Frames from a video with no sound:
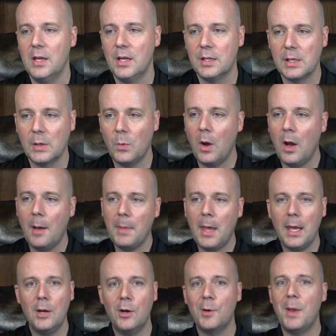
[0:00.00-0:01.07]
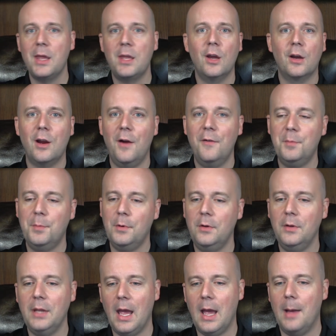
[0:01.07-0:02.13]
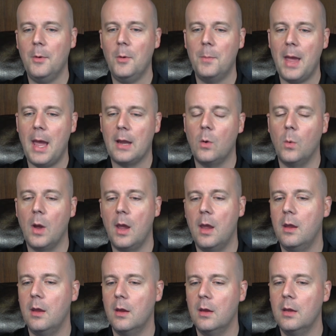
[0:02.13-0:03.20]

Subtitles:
It's like, well, I'm not here to make you uncomfortable. Yeah, I'm going to back away.